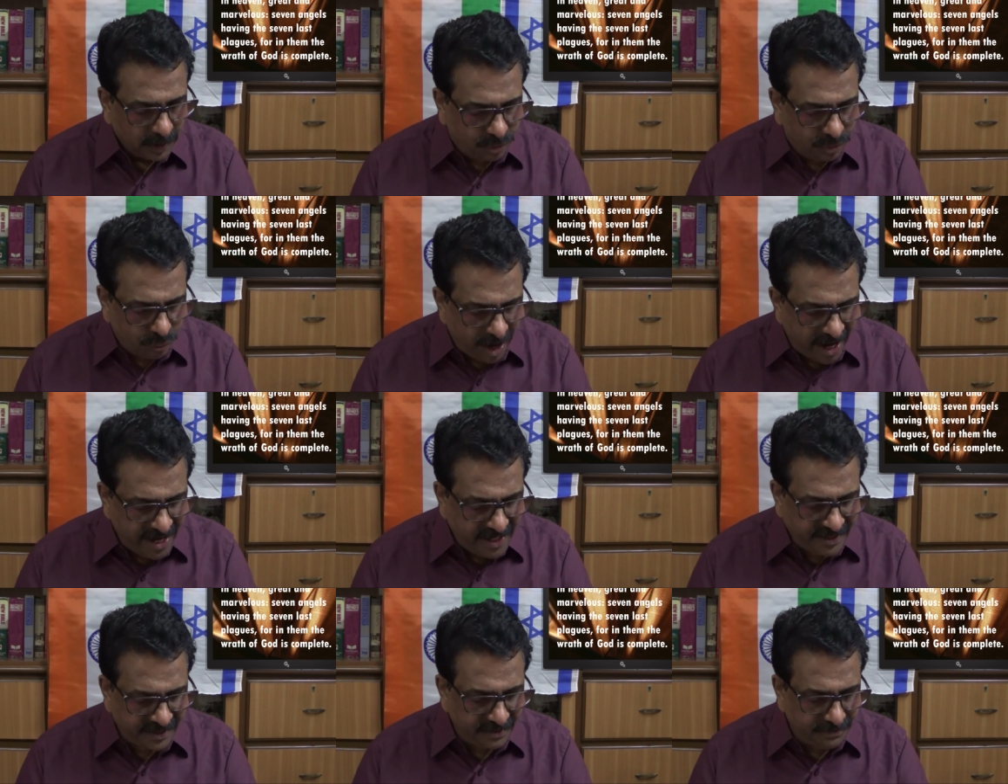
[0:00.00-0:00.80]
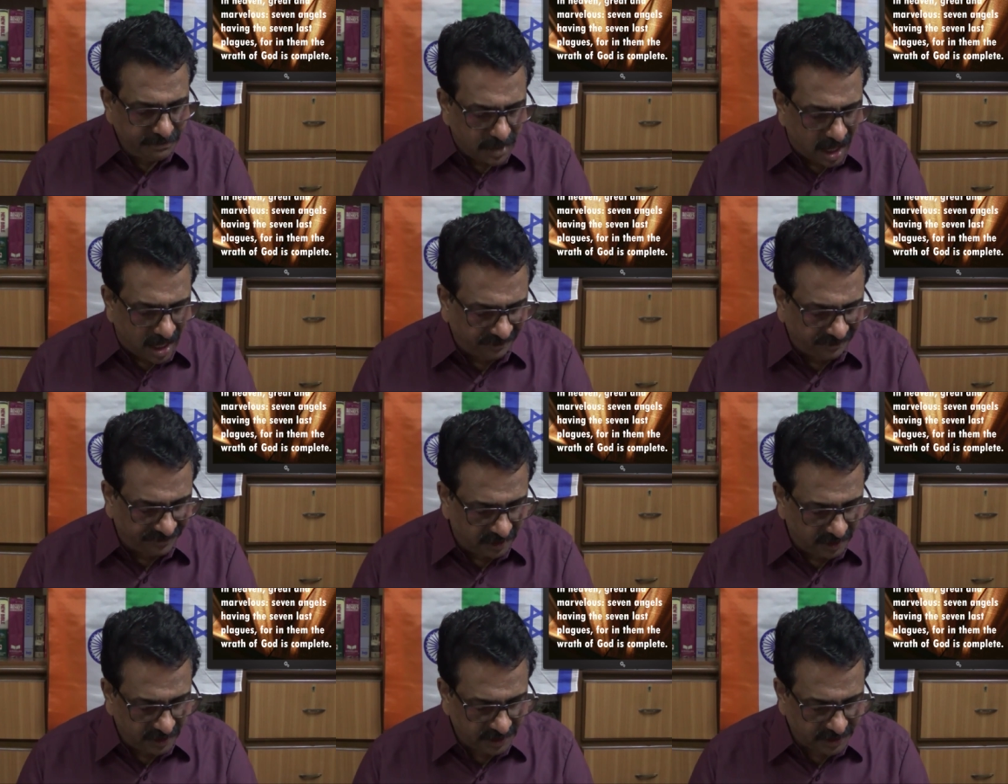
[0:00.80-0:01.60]
great and
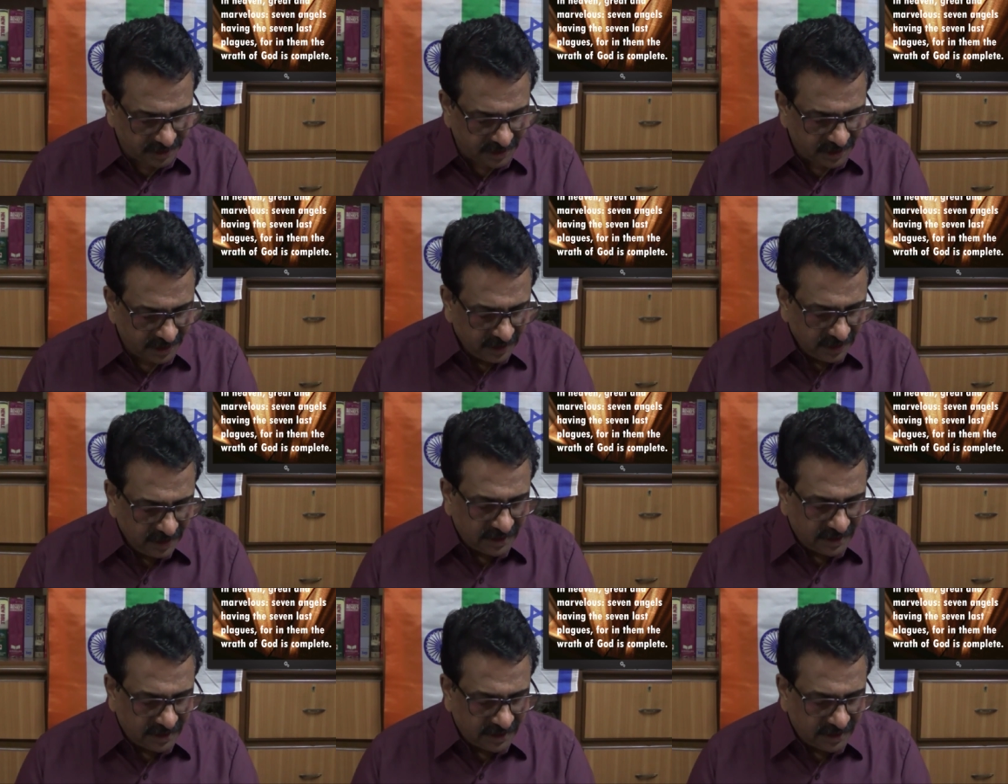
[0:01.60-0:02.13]
marvelous,